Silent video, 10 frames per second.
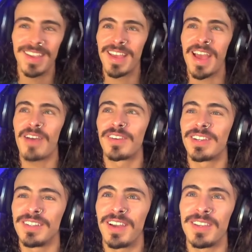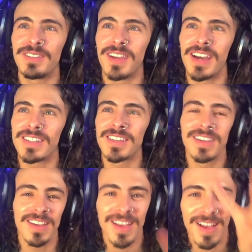Have a good night, you guys.
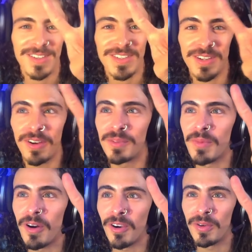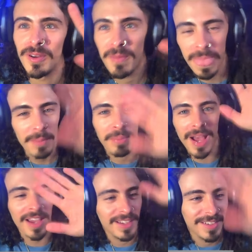I'll see y'all tomorrow.
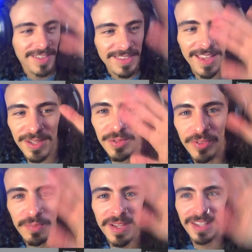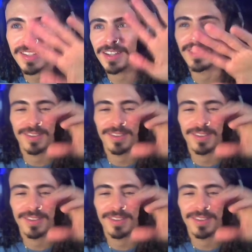Bye. Thank you for being here.